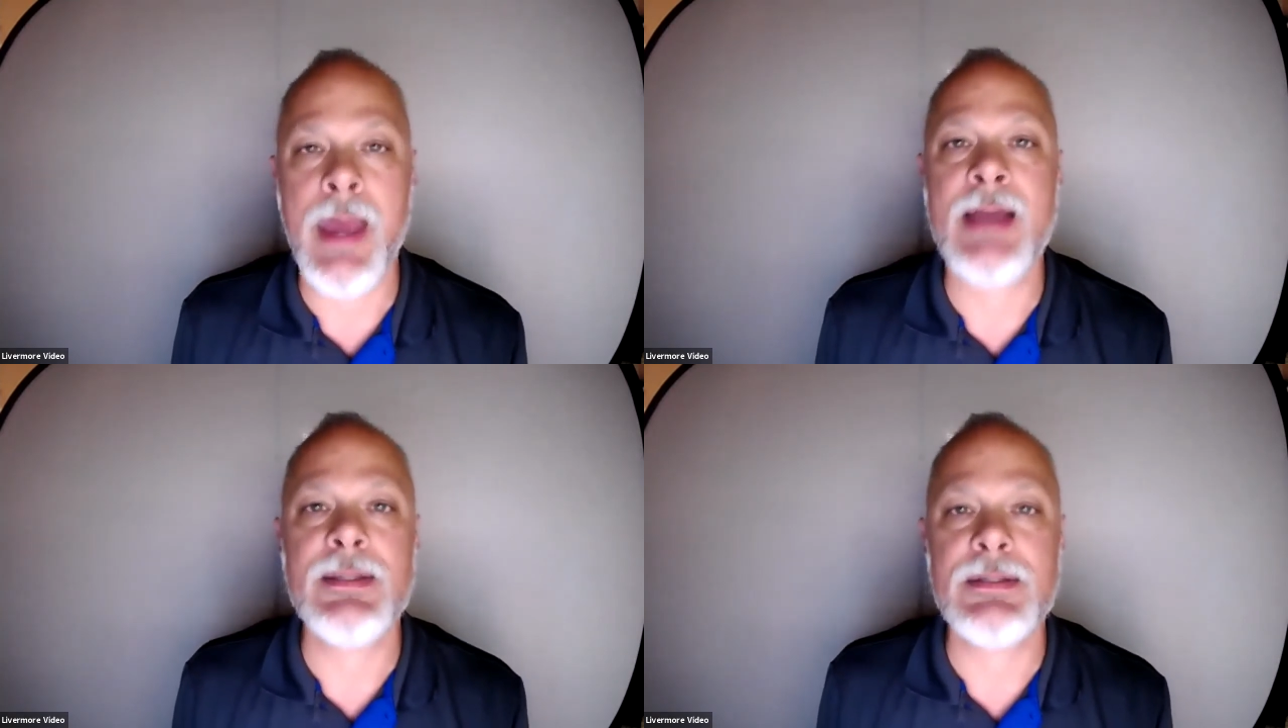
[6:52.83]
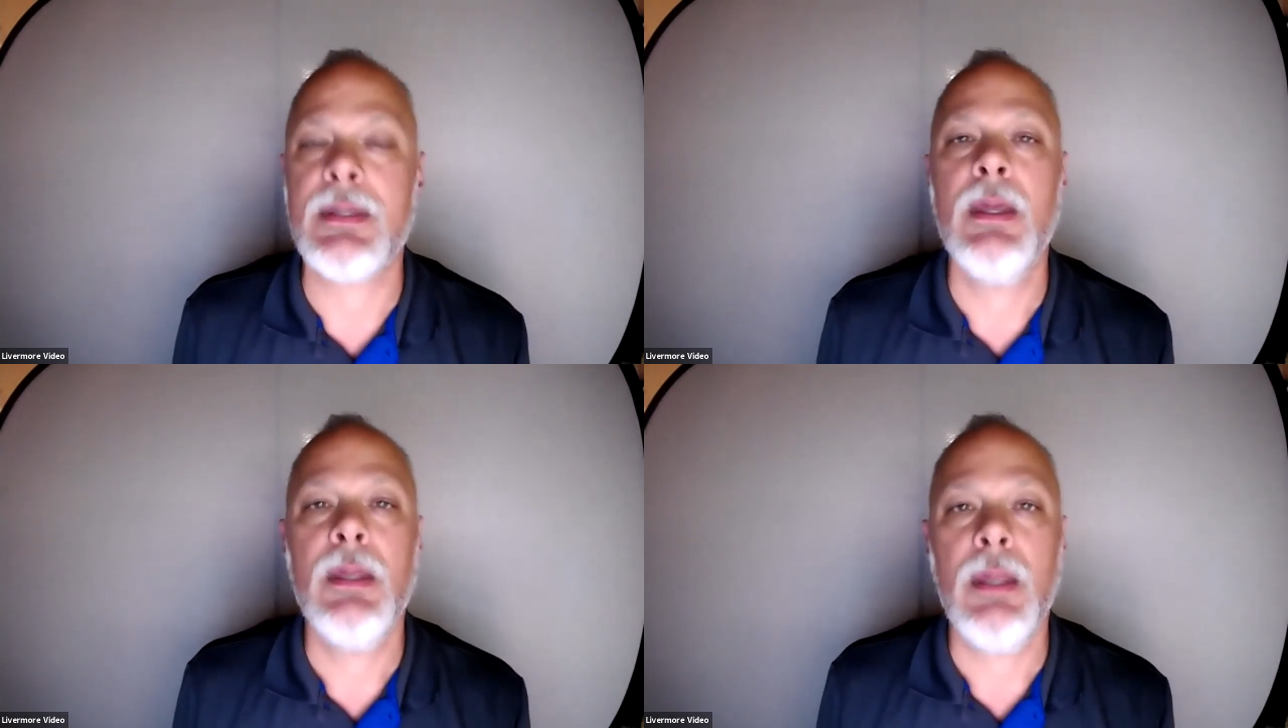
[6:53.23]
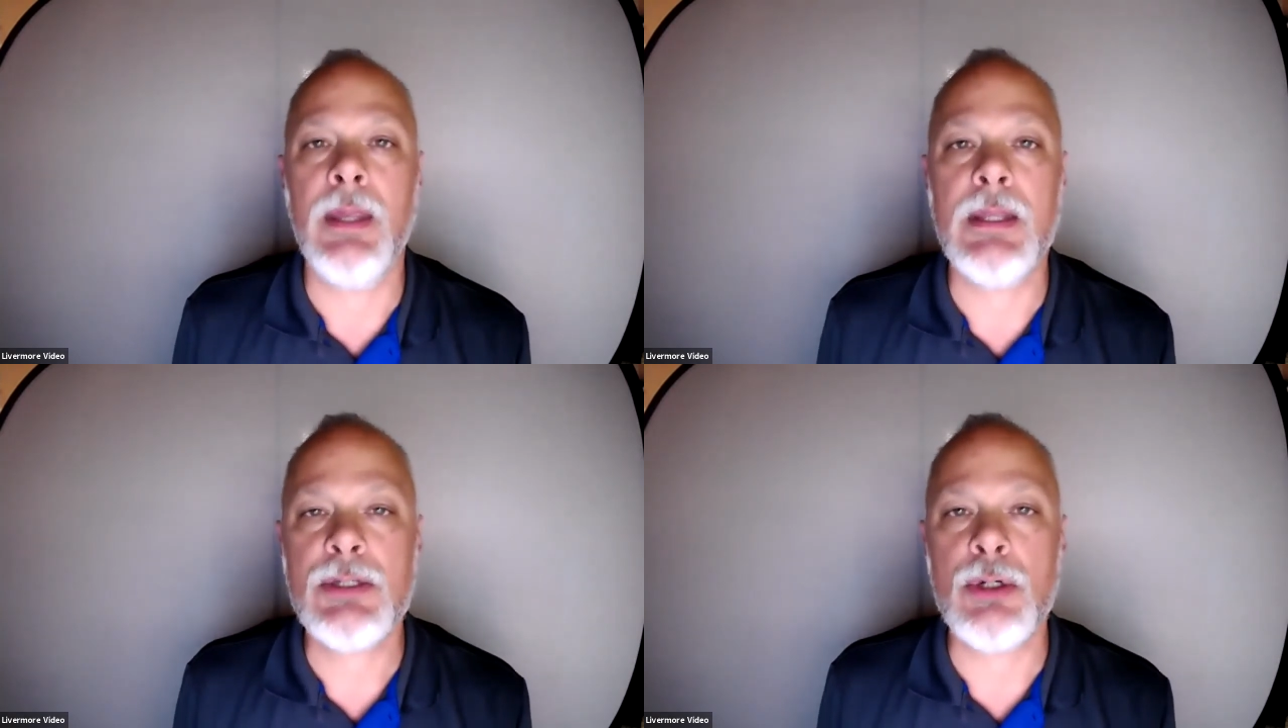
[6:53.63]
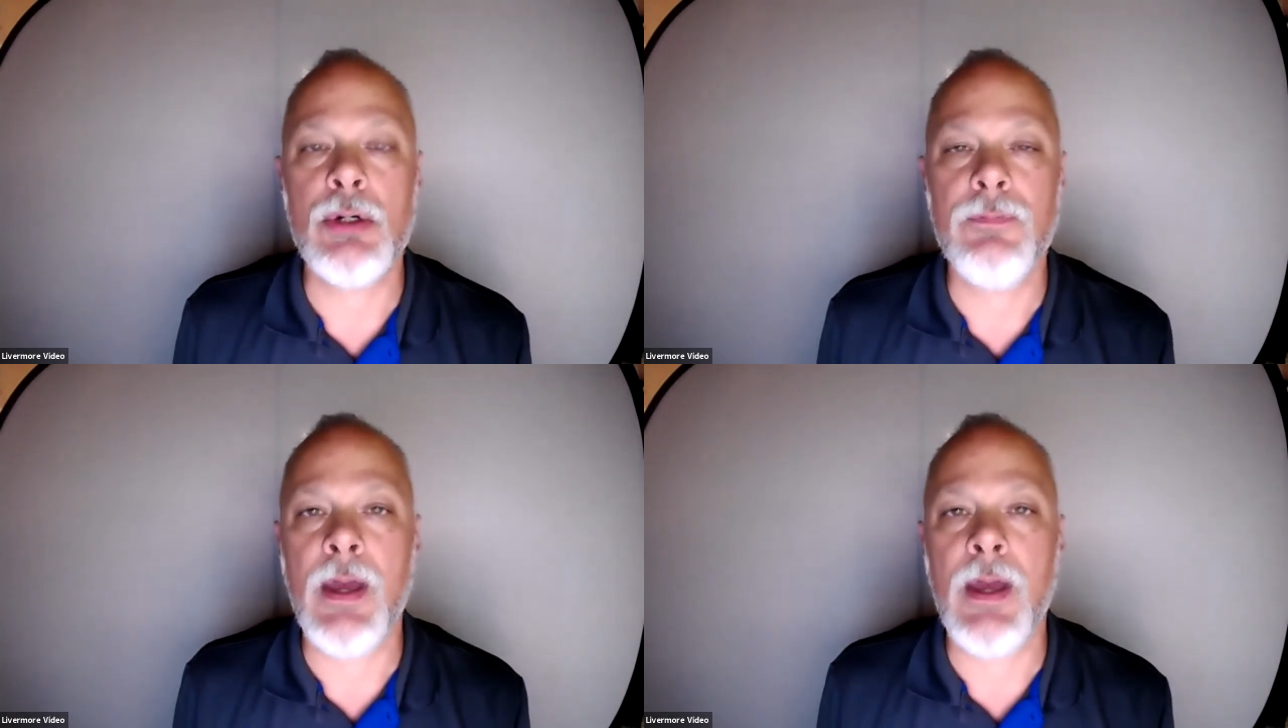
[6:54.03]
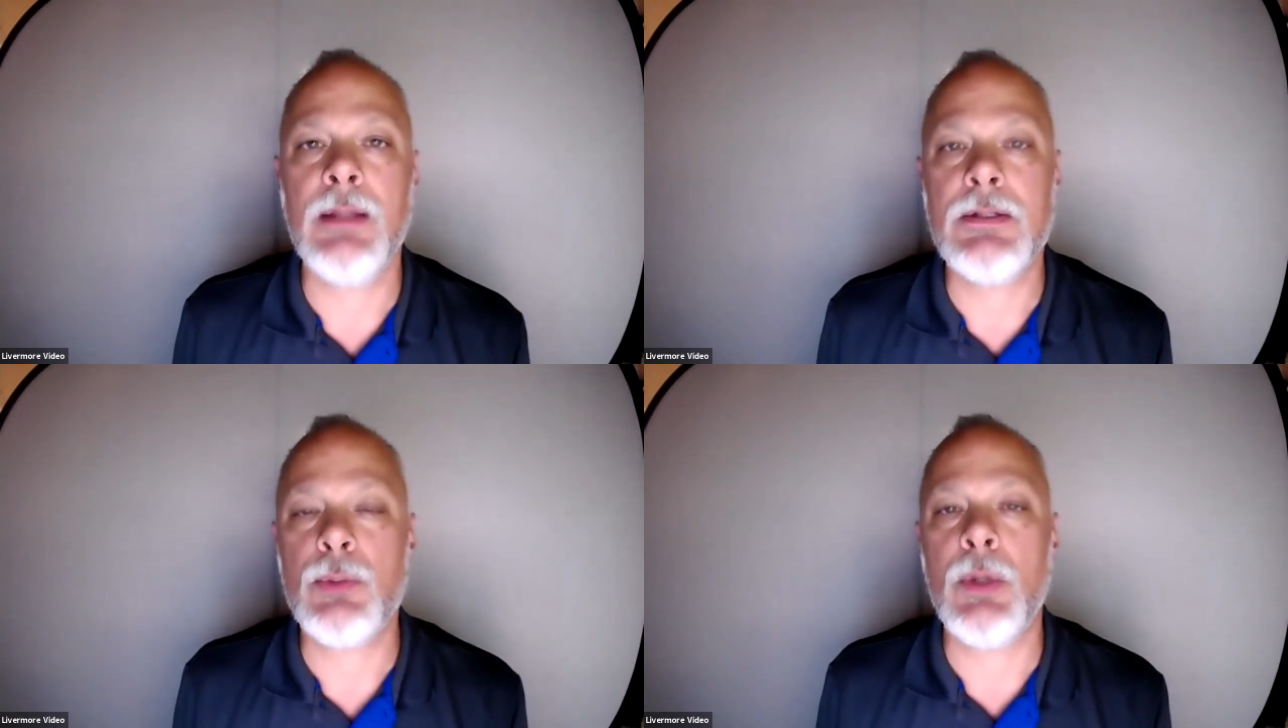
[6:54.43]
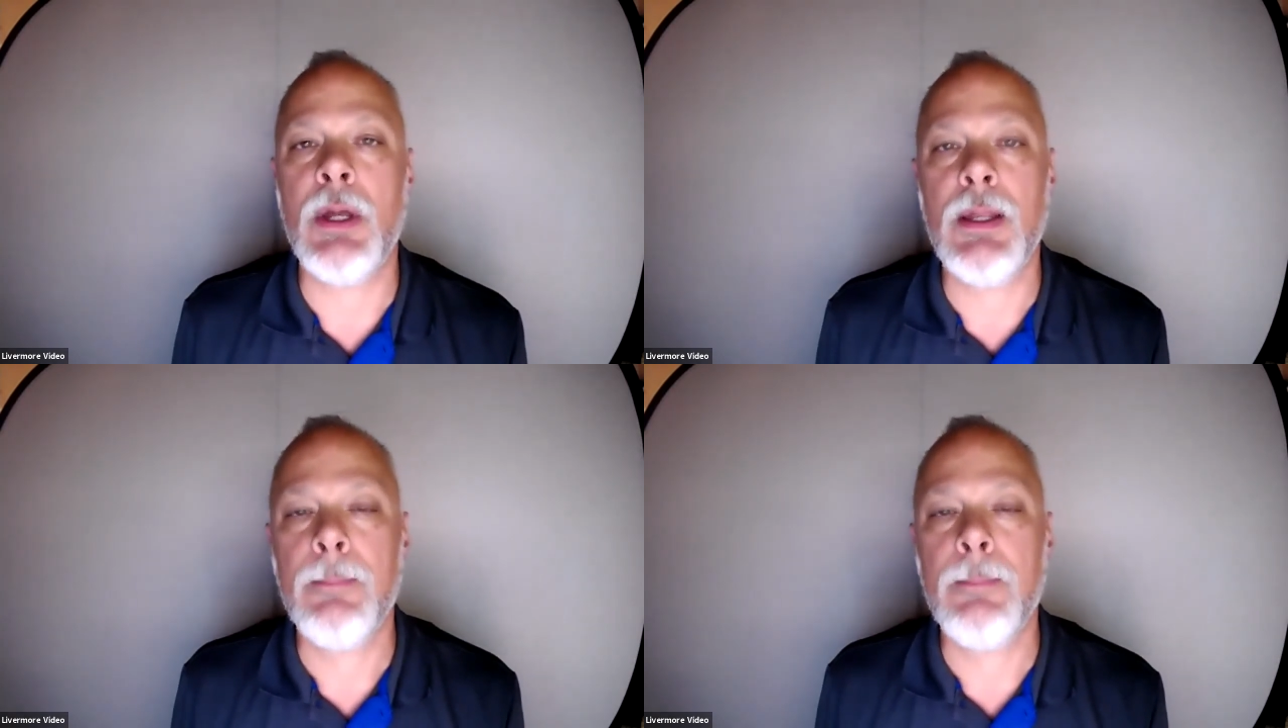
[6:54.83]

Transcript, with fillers: pass and get certified this way.